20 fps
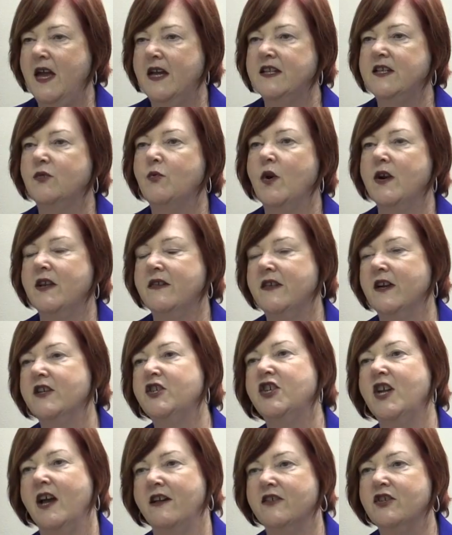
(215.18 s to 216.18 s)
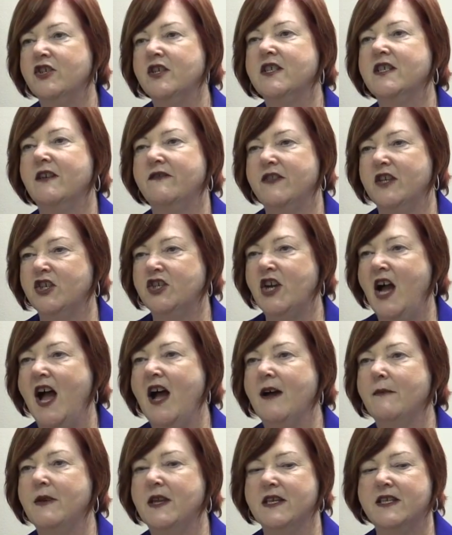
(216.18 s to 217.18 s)
that's one of the challenges of the
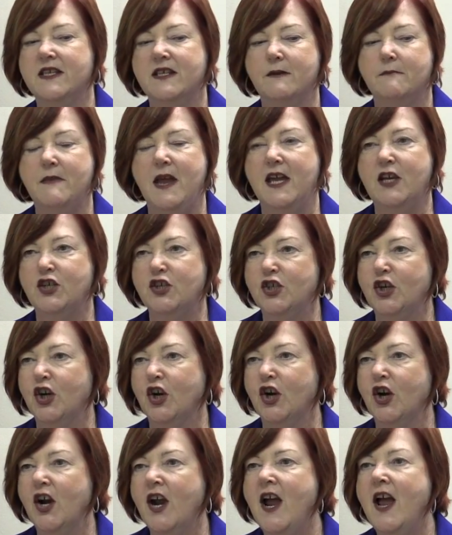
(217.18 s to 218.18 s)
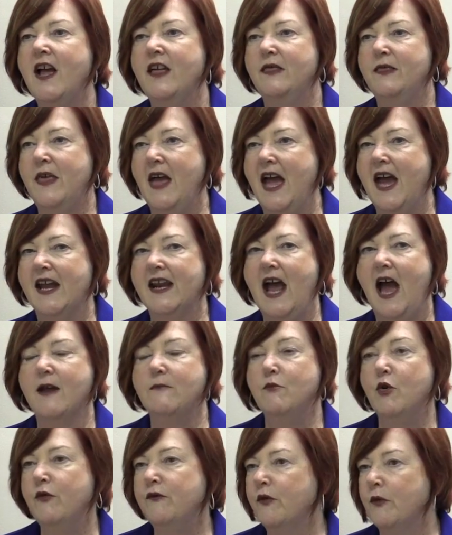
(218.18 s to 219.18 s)
job, is to make sure that I
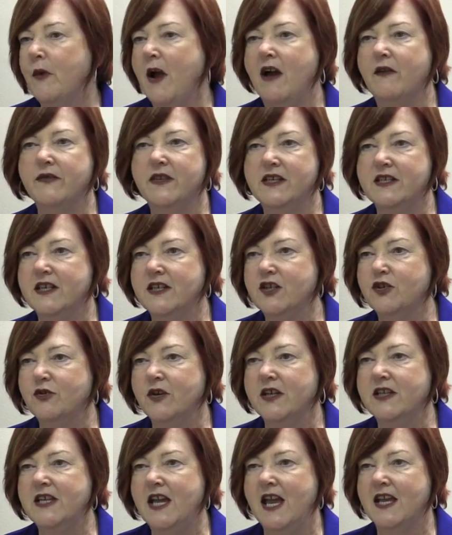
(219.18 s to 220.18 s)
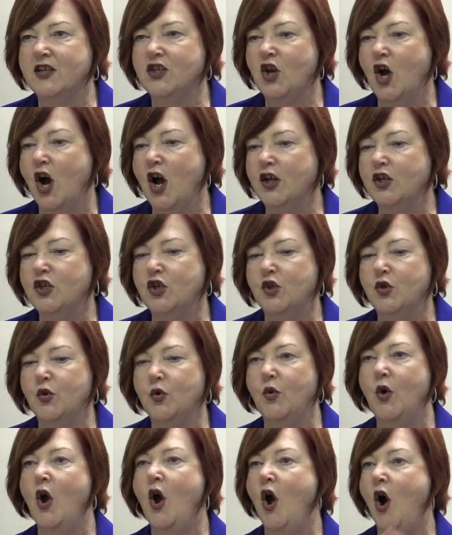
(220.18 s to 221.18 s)
move around the district and talk
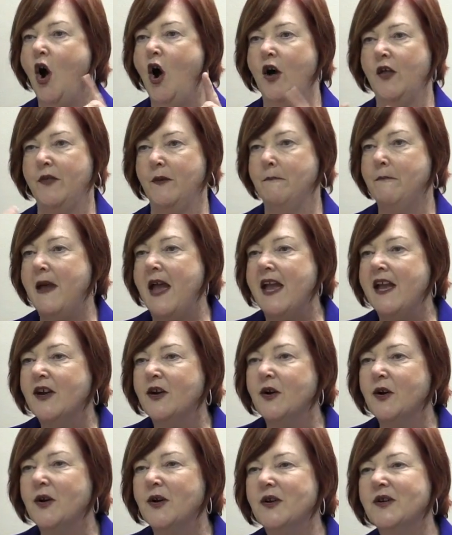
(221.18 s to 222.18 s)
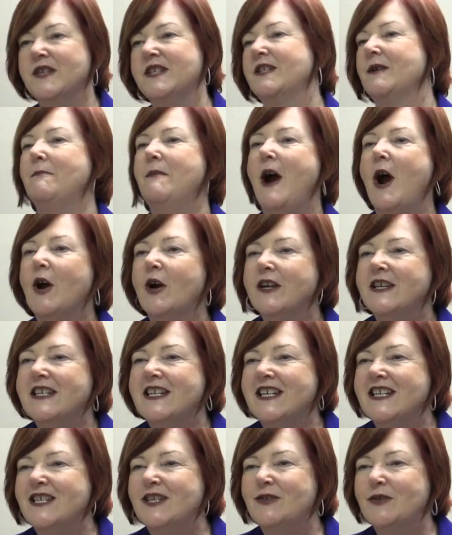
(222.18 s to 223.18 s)
to all the mayors, the park
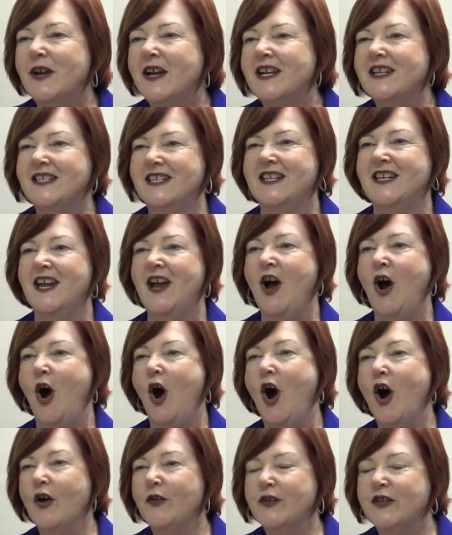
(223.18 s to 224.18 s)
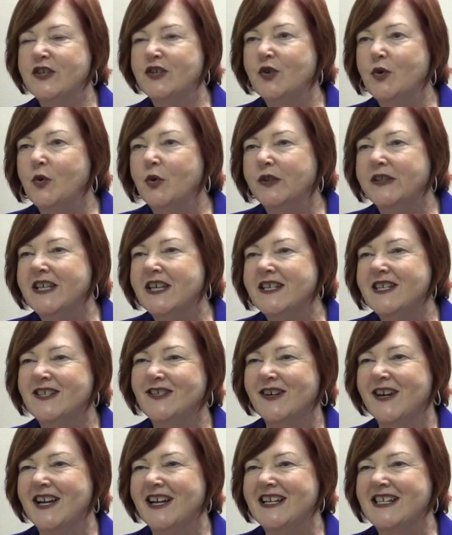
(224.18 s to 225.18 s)
districts, all the school
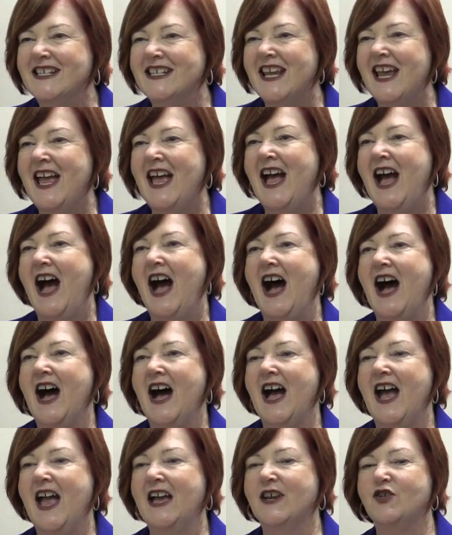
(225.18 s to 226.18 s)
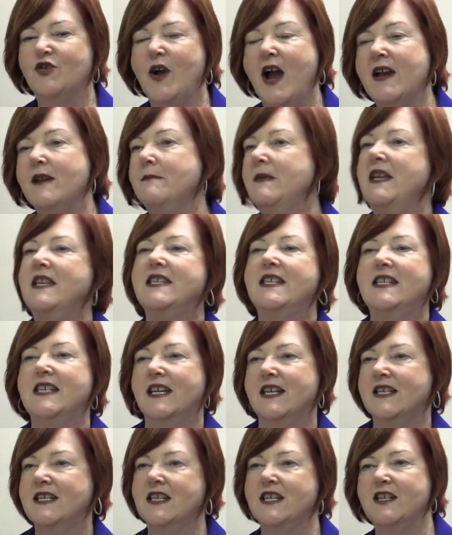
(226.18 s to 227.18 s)
districts, and try to meet
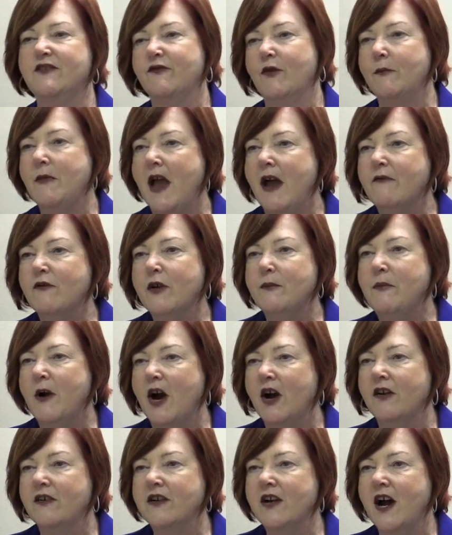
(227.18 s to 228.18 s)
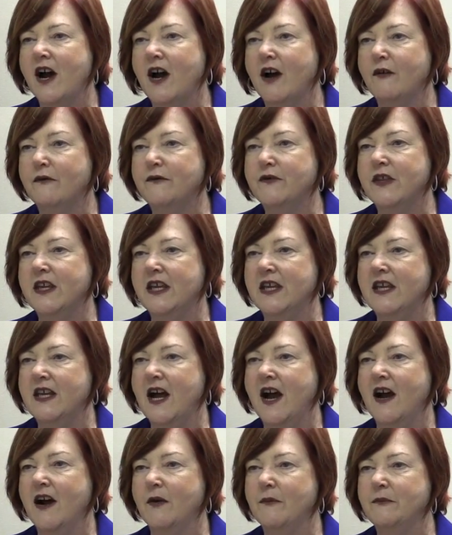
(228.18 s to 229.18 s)
citizens from every part of the
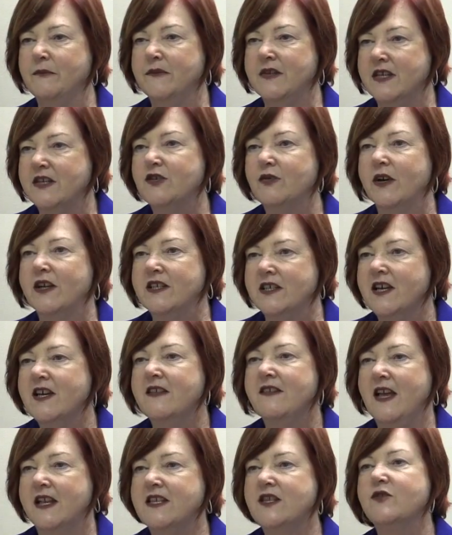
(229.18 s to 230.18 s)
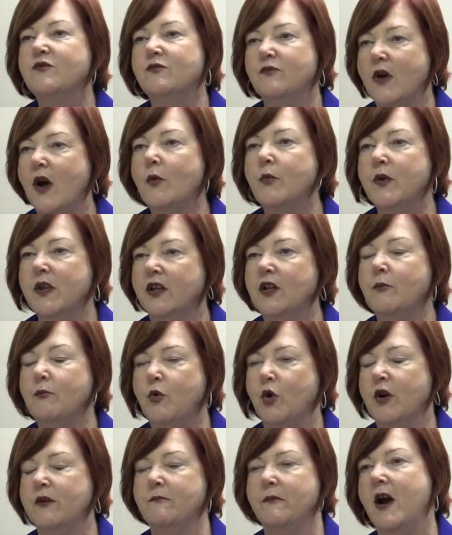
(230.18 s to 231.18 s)
district. That's a real
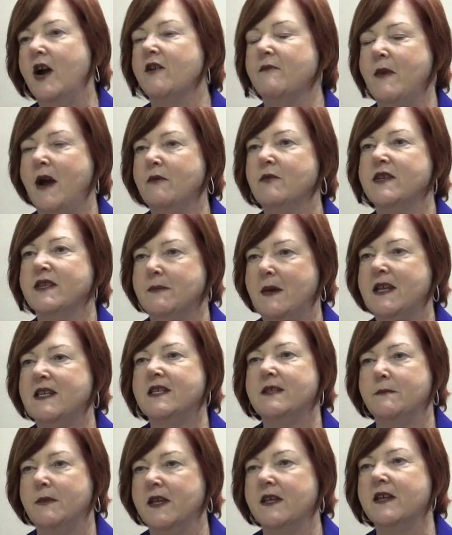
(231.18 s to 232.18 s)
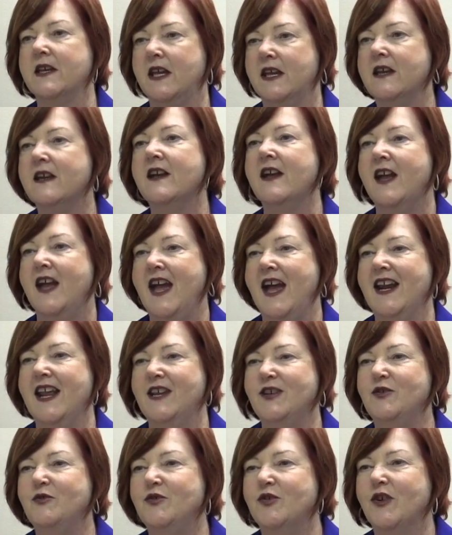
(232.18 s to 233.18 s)
important part of my responsibility. And
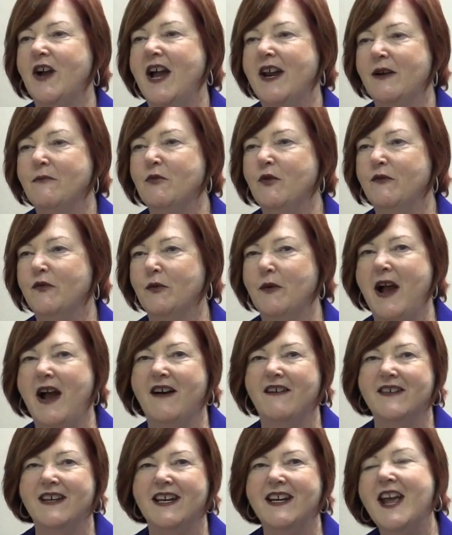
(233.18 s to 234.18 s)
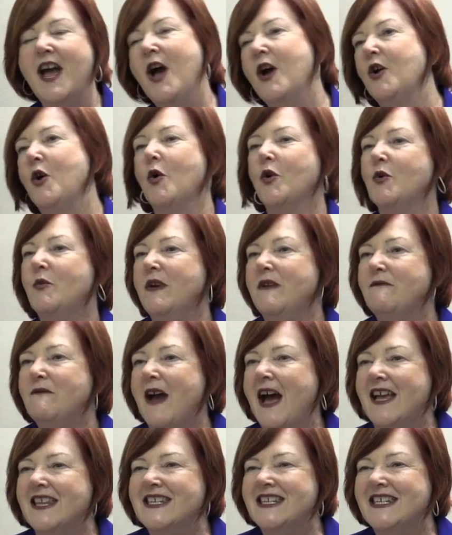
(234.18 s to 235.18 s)
I do try to move around and go to
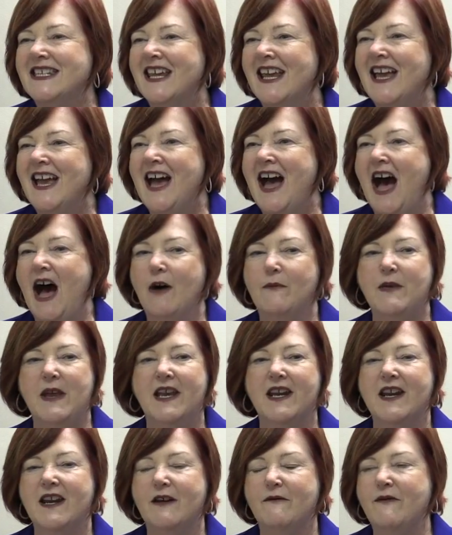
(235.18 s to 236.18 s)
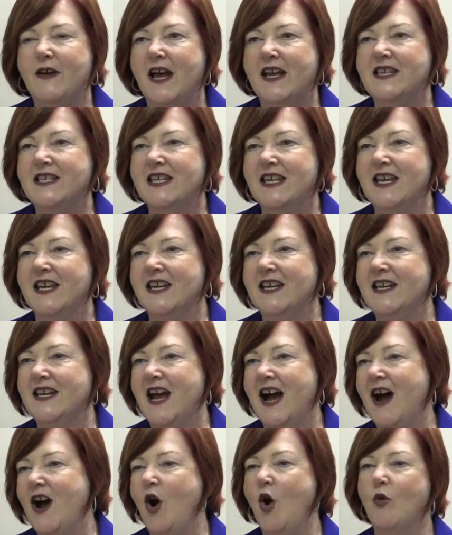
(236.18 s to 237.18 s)
events. I'll be at an event in
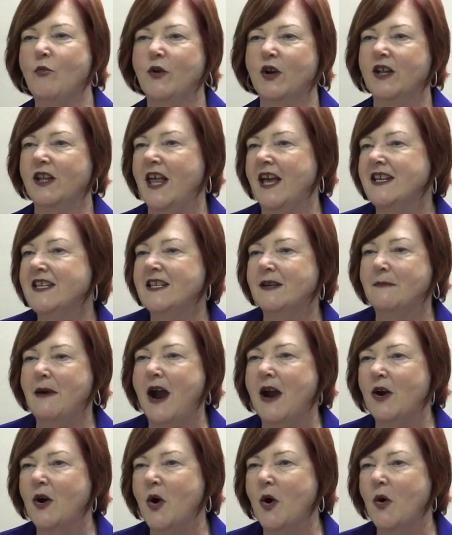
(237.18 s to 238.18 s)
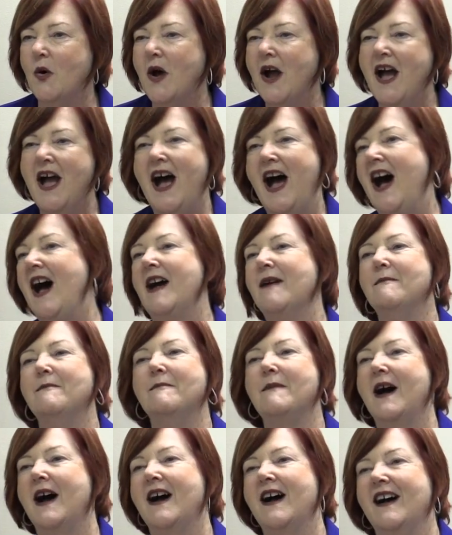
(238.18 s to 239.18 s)
Homer Glen tomorrow.
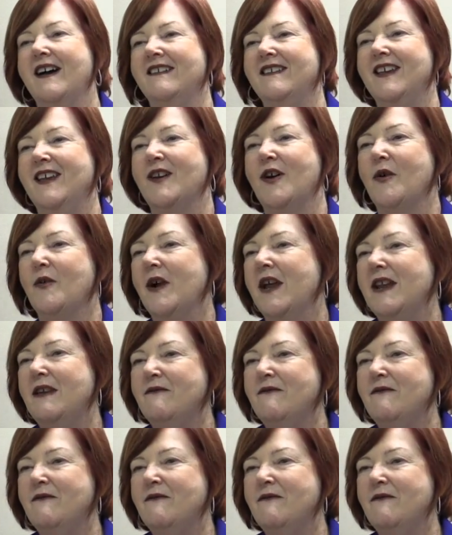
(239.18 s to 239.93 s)
I'm, you know, at